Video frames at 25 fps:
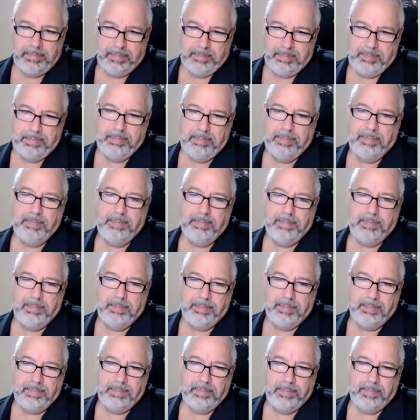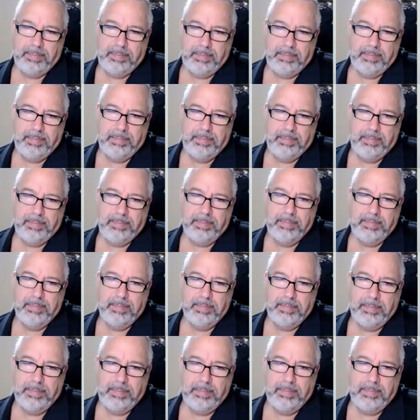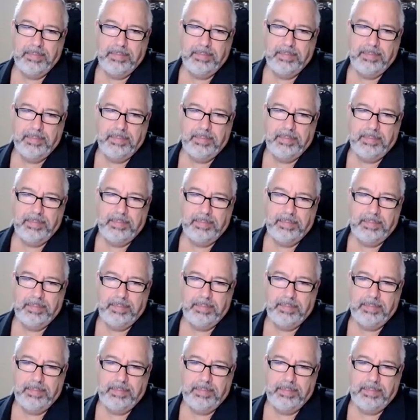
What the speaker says: [no speech]